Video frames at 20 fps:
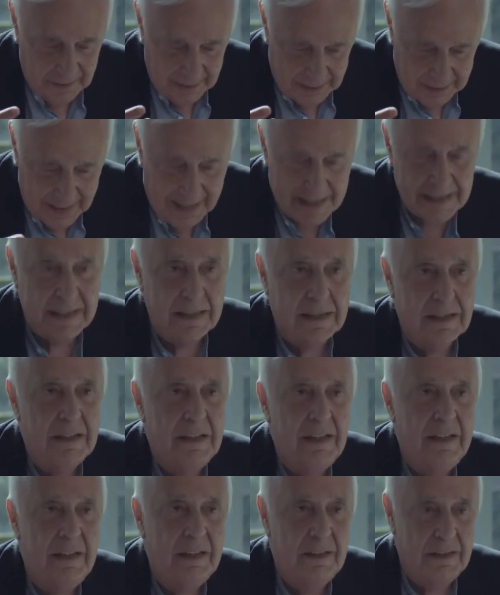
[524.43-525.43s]

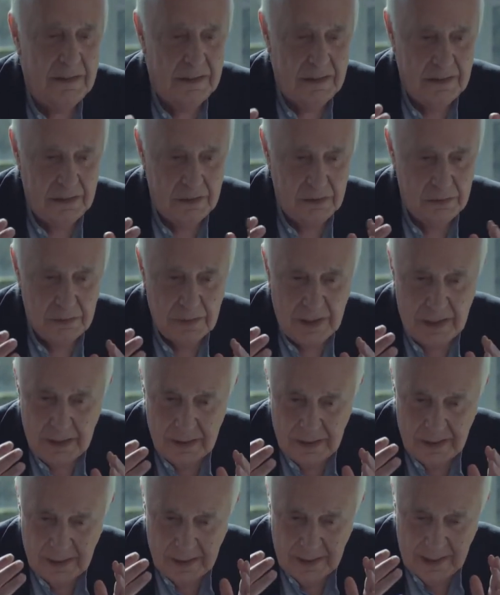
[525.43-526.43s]
Classically, you
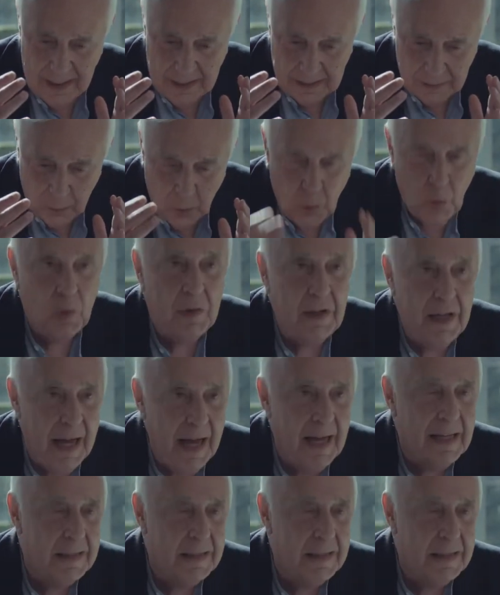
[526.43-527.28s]
had all the